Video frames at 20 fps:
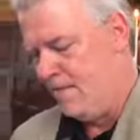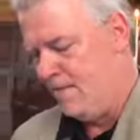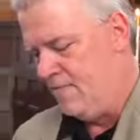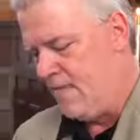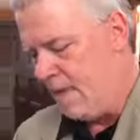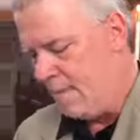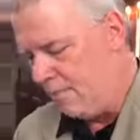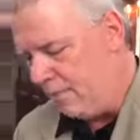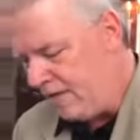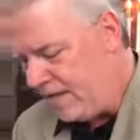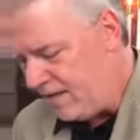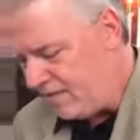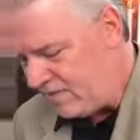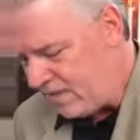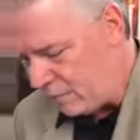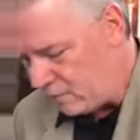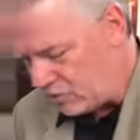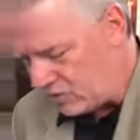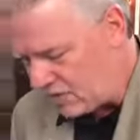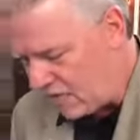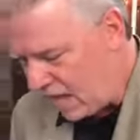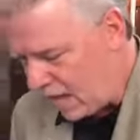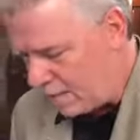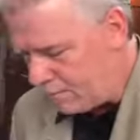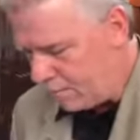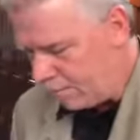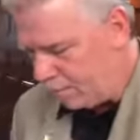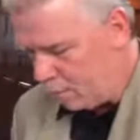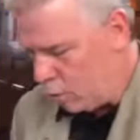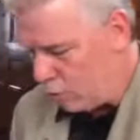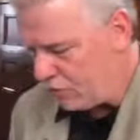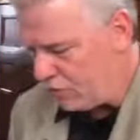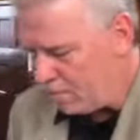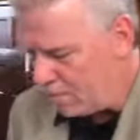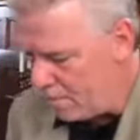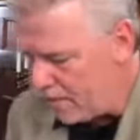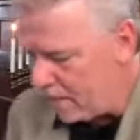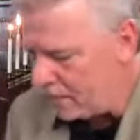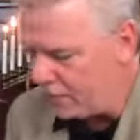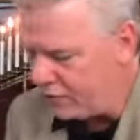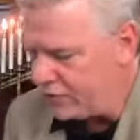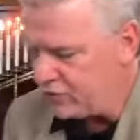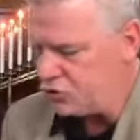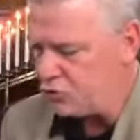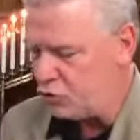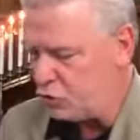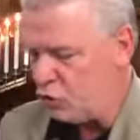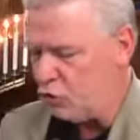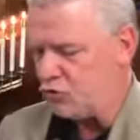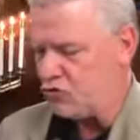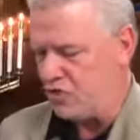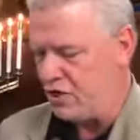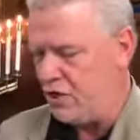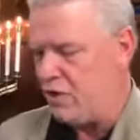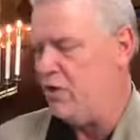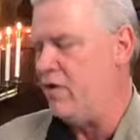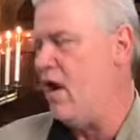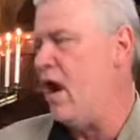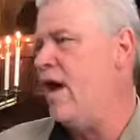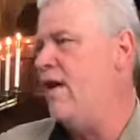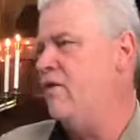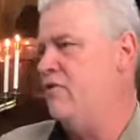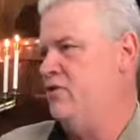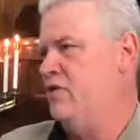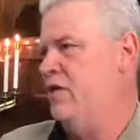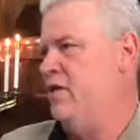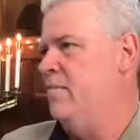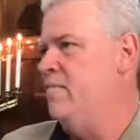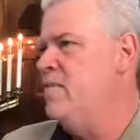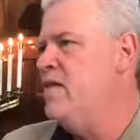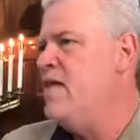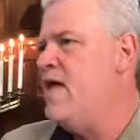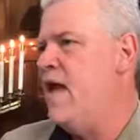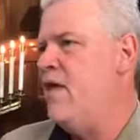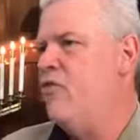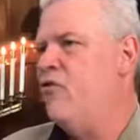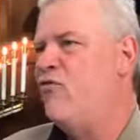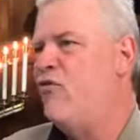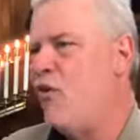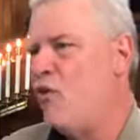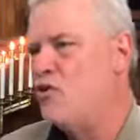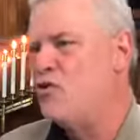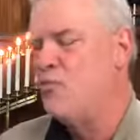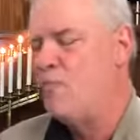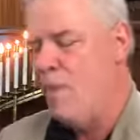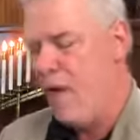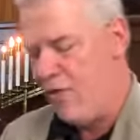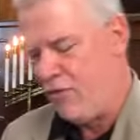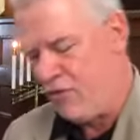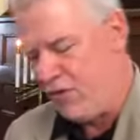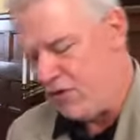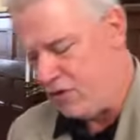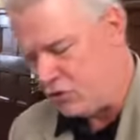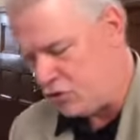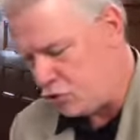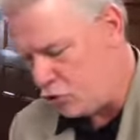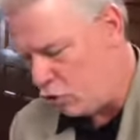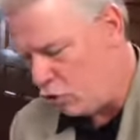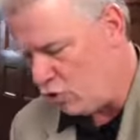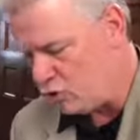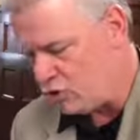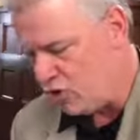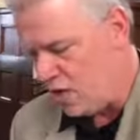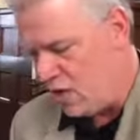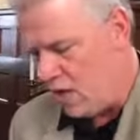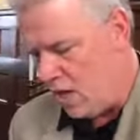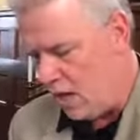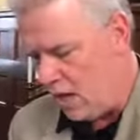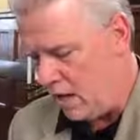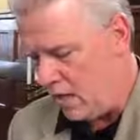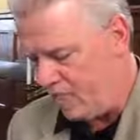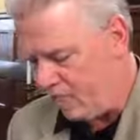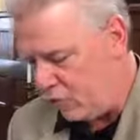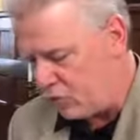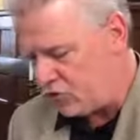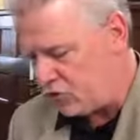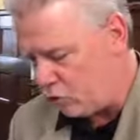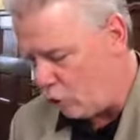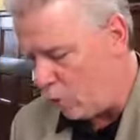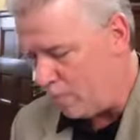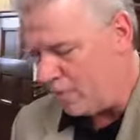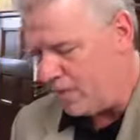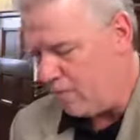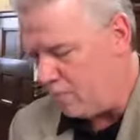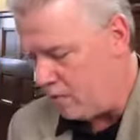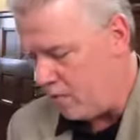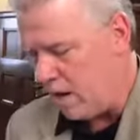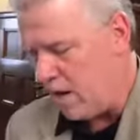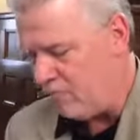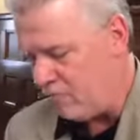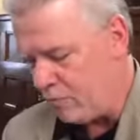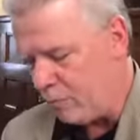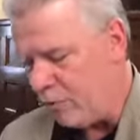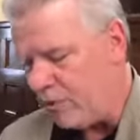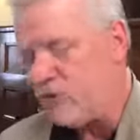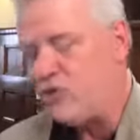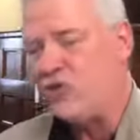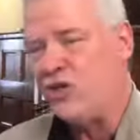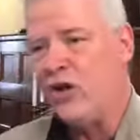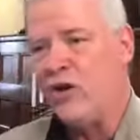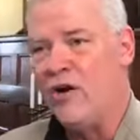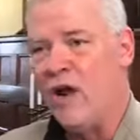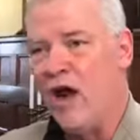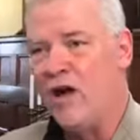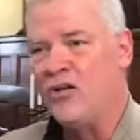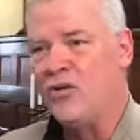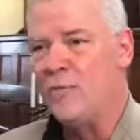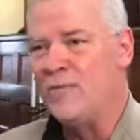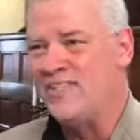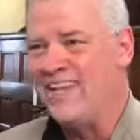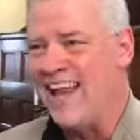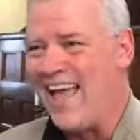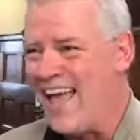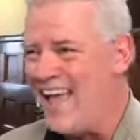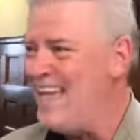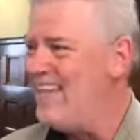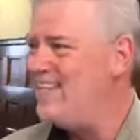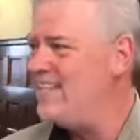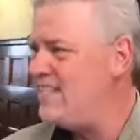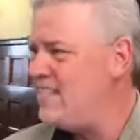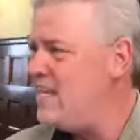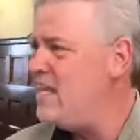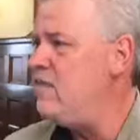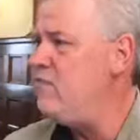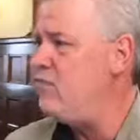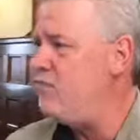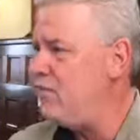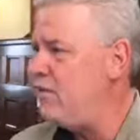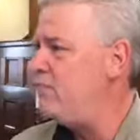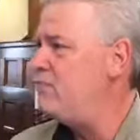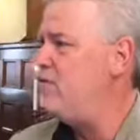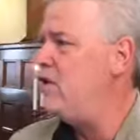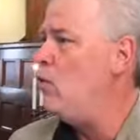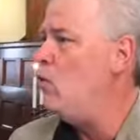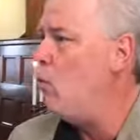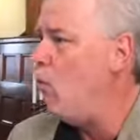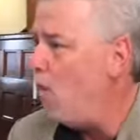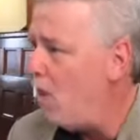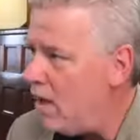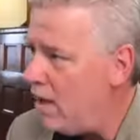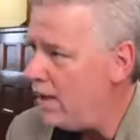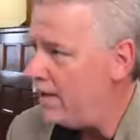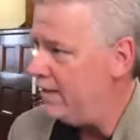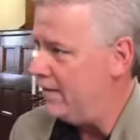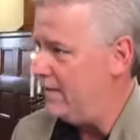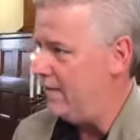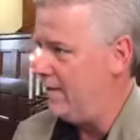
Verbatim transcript: They believed it was time to birth a Methodist church here in Ironton. And the first Methodist church, uh, first sermon ever preached here in Ironton was in 1851.